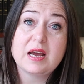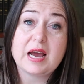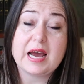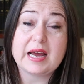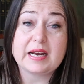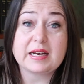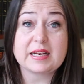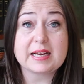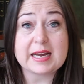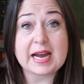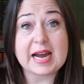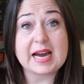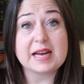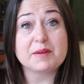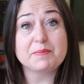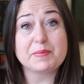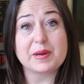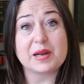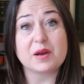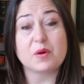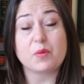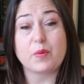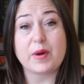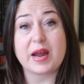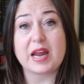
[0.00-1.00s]
and can
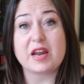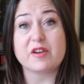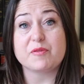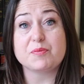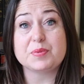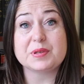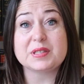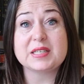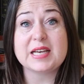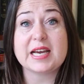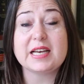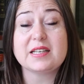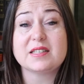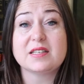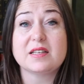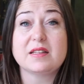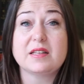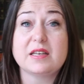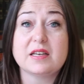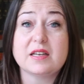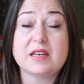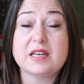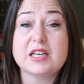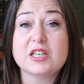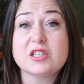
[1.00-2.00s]
be a way of protecting
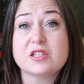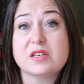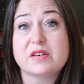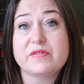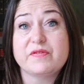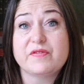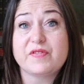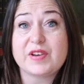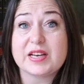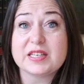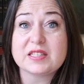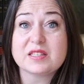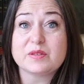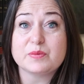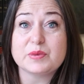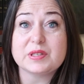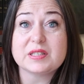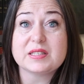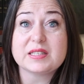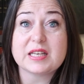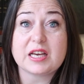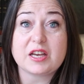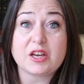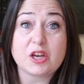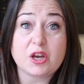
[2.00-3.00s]
the initial
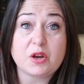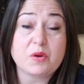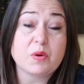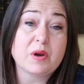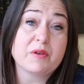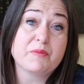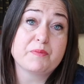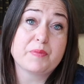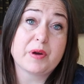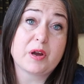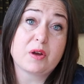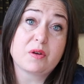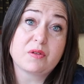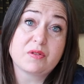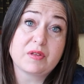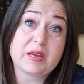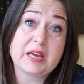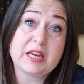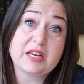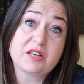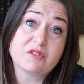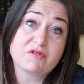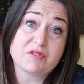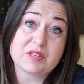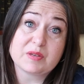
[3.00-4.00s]
investments that you have both
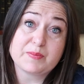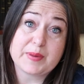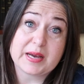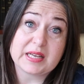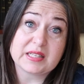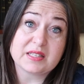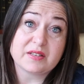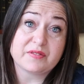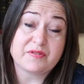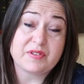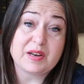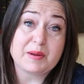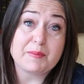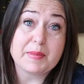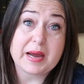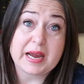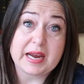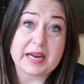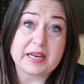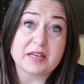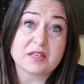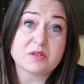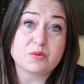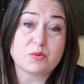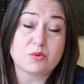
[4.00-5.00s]
each respectively
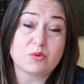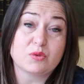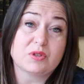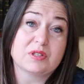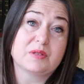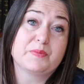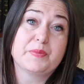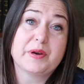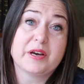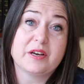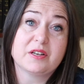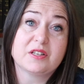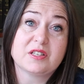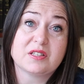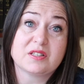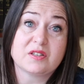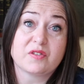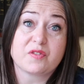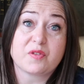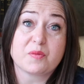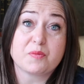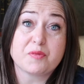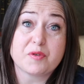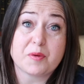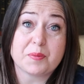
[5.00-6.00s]
made towards the purchase
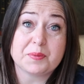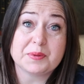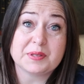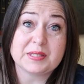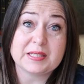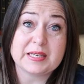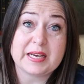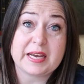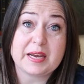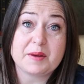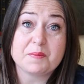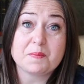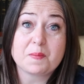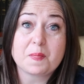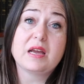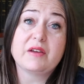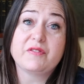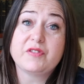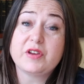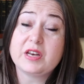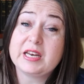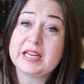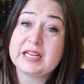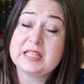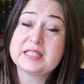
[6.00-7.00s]
of the property.
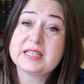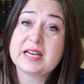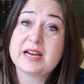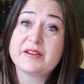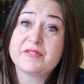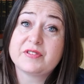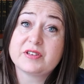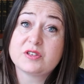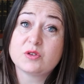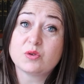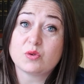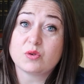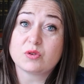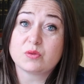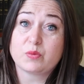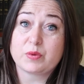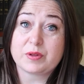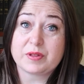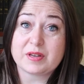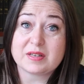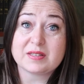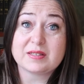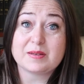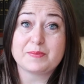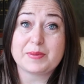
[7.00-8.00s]
If you need to have a talk
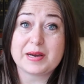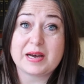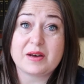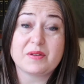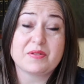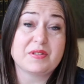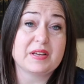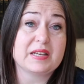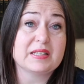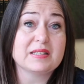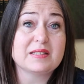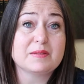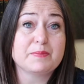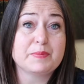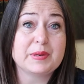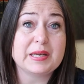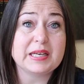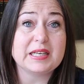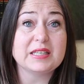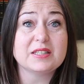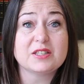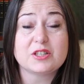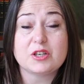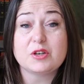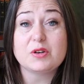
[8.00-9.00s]
with us about this,
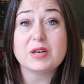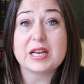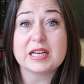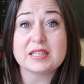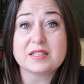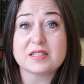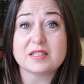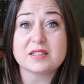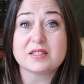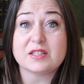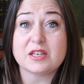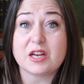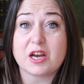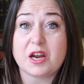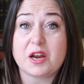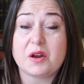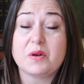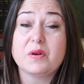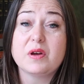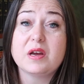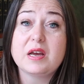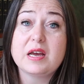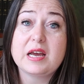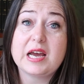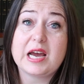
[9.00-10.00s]
please do let us
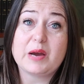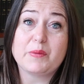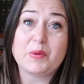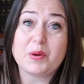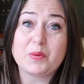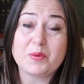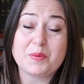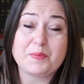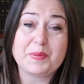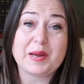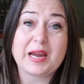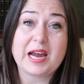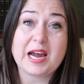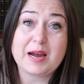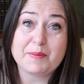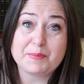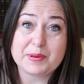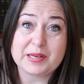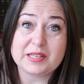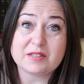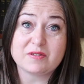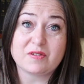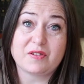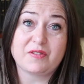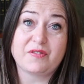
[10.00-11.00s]
know and we would be
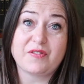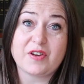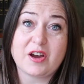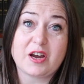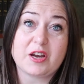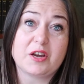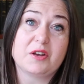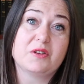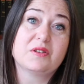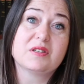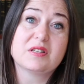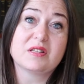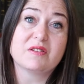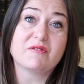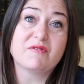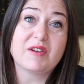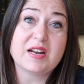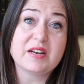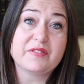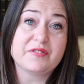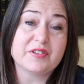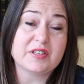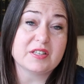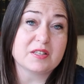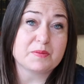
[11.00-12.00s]
happy to refer you to the
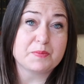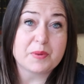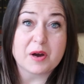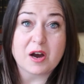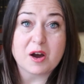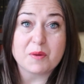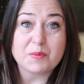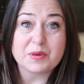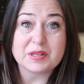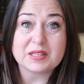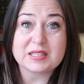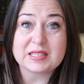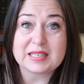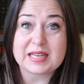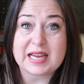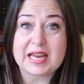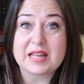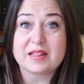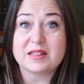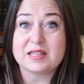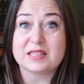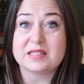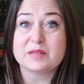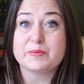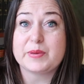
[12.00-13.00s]
relevant department to
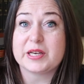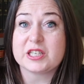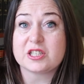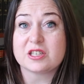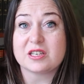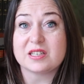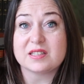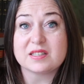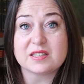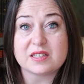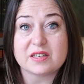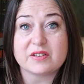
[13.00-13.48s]
get this specialist